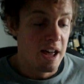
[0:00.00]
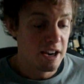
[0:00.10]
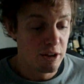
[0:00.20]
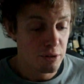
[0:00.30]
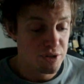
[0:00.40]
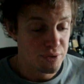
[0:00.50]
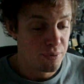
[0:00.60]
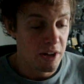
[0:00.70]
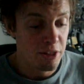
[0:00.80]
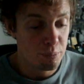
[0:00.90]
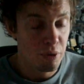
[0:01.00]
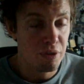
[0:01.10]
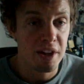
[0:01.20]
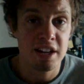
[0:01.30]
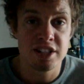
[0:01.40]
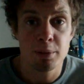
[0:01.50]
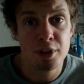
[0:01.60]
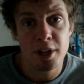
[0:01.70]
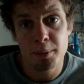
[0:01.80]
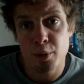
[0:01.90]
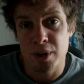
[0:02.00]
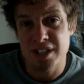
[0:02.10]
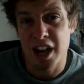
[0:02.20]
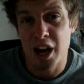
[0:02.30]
And I also felt, what the heck, WWE went